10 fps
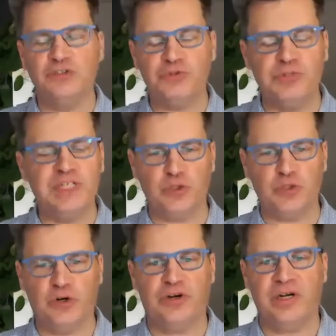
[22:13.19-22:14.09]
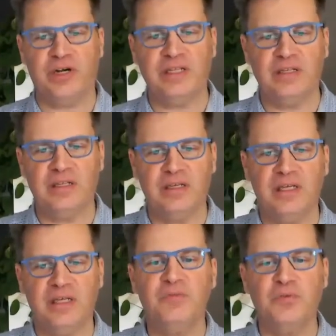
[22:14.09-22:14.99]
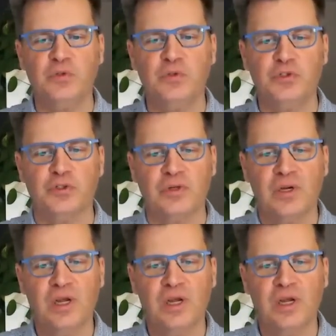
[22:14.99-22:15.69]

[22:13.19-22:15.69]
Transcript: not return in the future.